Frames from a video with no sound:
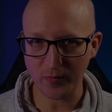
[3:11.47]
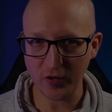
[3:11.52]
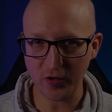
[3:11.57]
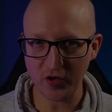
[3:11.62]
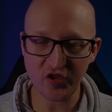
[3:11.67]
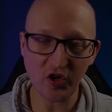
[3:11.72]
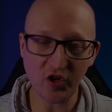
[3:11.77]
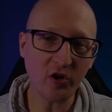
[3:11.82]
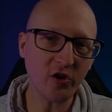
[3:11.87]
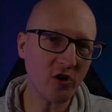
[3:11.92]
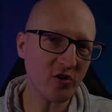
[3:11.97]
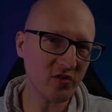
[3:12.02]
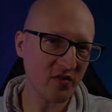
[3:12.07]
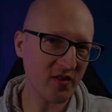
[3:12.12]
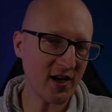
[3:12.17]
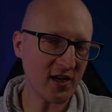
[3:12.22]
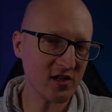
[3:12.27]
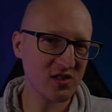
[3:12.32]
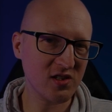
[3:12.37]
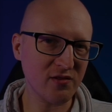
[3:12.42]
So now
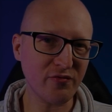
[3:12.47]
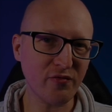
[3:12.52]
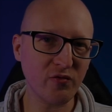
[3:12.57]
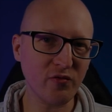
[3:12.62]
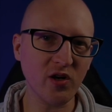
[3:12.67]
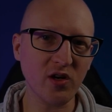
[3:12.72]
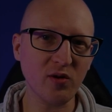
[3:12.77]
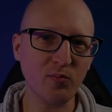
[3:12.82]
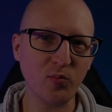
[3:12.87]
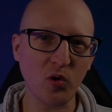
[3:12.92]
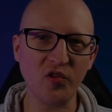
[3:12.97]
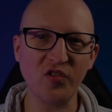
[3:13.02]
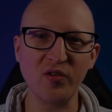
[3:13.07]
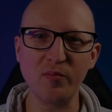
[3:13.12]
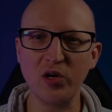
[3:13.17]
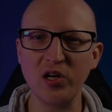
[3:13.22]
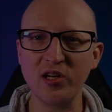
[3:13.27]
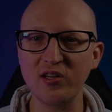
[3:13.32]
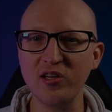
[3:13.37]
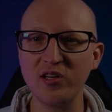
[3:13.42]
there are different
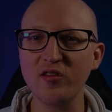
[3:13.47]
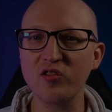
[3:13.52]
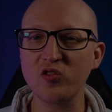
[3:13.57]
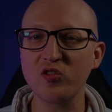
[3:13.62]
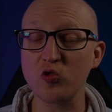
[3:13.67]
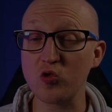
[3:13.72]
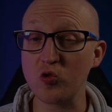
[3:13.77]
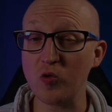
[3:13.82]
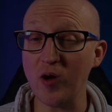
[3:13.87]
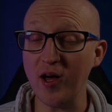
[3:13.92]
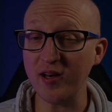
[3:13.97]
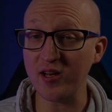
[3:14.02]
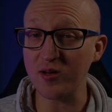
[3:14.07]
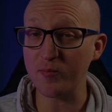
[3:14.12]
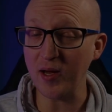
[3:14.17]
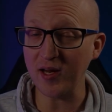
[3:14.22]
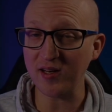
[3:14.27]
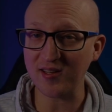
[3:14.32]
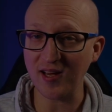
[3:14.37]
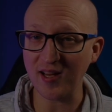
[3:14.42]
possibilities to run and
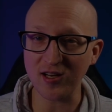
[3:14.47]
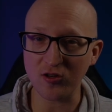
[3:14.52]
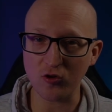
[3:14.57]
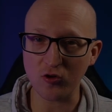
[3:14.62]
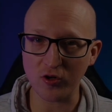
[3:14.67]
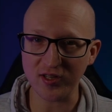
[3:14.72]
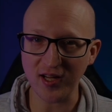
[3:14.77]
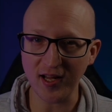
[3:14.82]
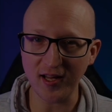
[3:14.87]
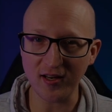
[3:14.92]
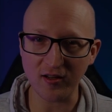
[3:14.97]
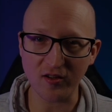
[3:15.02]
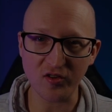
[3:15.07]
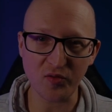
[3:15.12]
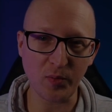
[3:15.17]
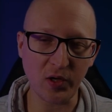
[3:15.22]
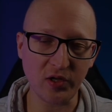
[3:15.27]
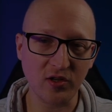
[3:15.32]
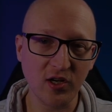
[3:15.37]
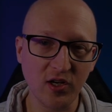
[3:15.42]
maintain containers,
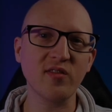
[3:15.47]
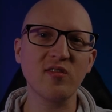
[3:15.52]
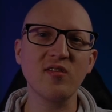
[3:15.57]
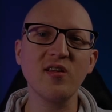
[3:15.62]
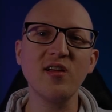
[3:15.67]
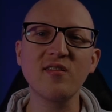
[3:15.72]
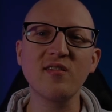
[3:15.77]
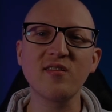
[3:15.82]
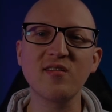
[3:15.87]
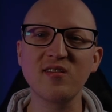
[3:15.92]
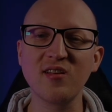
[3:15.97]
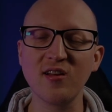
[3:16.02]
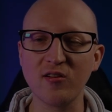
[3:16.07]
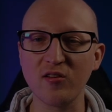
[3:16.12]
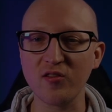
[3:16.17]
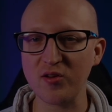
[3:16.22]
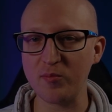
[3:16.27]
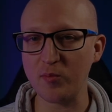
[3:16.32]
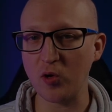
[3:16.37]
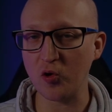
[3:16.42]
but it's still
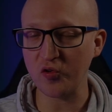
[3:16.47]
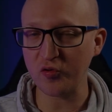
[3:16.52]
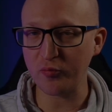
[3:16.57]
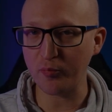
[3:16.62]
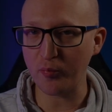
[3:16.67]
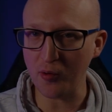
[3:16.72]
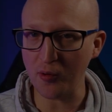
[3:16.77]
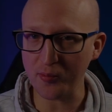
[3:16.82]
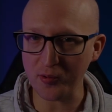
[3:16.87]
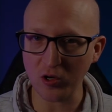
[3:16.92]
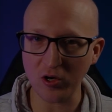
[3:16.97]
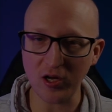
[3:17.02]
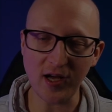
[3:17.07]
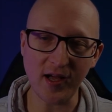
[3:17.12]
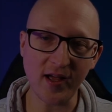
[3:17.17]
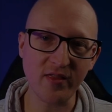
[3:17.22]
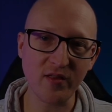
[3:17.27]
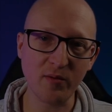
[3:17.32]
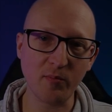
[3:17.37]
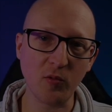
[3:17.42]
the most popular
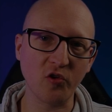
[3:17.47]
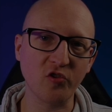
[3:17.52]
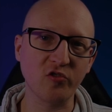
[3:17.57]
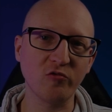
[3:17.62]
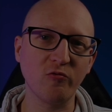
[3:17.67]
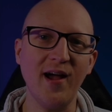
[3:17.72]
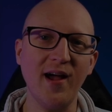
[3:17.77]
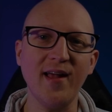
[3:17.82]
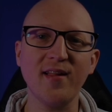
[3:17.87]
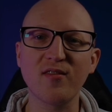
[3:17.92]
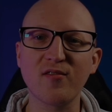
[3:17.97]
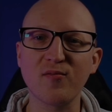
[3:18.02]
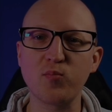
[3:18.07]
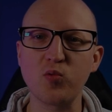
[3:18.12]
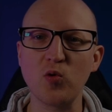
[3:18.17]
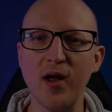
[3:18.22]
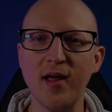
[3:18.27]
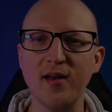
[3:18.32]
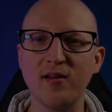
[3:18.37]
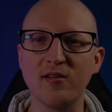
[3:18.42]
and the most
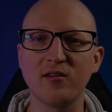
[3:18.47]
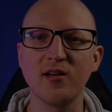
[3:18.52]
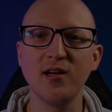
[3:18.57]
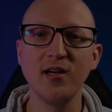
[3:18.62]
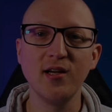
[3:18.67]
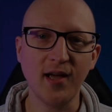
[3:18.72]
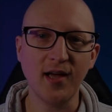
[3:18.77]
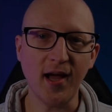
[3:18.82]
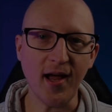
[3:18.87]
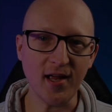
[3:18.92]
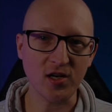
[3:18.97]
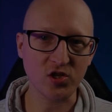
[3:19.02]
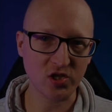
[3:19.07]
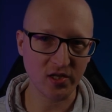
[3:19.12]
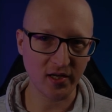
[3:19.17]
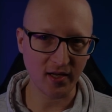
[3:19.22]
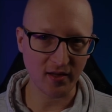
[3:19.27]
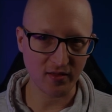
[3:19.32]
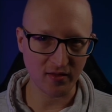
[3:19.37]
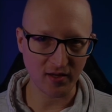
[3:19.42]
widespread engine
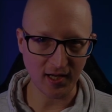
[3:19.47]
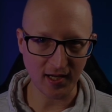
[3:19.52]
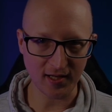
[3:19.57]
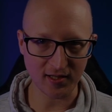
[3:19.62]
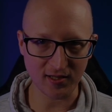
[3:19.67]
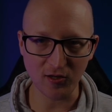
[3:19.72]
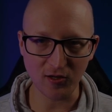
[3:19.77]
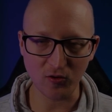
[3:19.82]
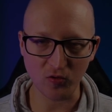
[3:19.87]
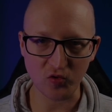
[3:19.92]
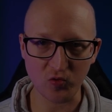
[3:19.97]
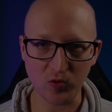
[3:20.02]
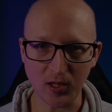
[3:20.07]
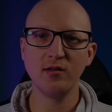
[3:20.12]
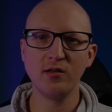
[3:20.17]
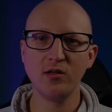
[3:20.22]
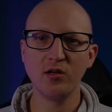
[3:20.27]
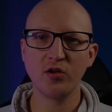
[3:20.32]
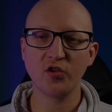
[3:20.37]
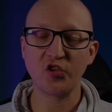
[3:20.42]
in the IT industry.
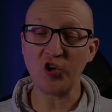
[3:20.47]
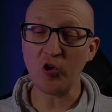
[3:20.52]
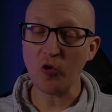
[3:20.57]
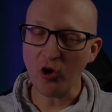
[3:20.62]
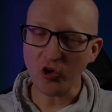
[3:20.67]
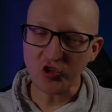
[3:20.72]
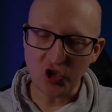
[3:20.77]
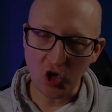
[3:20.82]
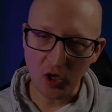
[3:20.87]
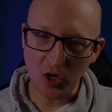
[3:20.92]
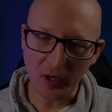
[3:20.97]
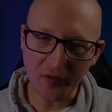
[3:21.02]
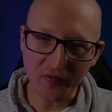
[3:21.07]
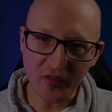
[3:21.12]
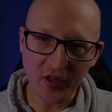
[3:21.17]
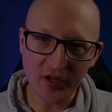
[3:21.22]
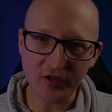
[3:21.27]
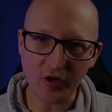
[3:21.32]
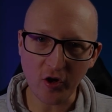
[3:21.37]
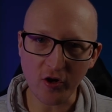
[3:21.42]
So on top of
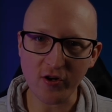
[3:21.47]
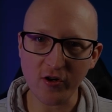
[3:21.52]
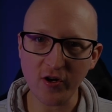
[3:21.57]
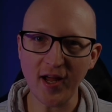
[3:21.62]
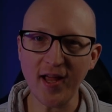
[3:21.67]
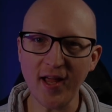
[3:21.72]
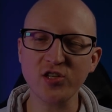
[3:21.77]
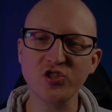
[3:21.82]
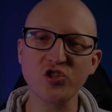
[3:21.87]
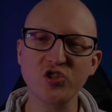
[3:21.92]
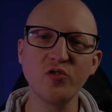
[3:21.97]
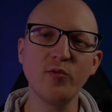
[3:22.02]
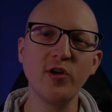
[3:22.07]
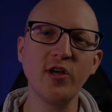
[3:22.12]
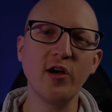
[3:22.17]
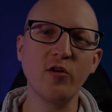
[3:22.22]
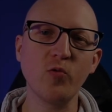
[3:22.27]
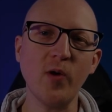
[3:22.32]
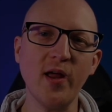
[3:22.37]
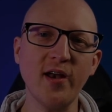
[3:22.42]
the Docker engine, we
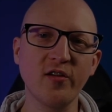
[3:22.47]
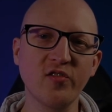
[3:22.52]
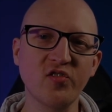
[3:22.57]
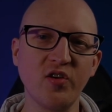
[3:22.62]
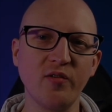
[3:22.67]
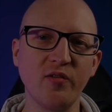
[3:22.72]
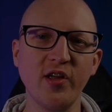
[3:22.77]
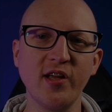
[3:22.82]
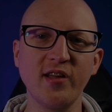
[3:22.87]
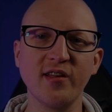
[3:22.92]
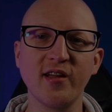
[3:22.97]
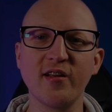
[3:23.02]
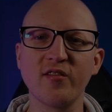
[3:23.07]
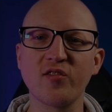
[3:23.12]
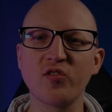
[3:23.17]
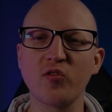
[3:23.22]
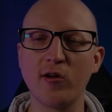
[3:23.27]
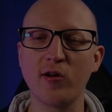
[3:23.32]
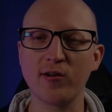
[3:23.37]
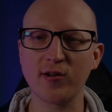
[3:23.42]
are running something that is
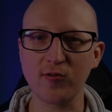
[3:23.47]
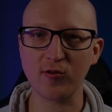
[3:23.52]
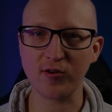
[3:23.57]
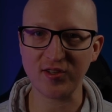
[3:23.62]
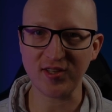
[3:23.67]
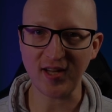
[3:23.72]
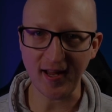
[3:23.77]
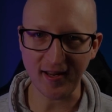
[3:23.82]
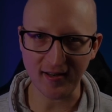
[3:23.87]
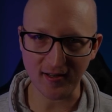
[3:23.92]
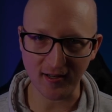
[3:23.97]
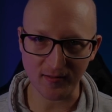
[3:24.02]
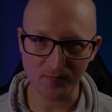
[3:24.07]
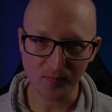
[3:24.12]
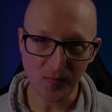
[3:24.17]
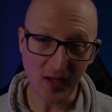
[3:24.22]
called a container.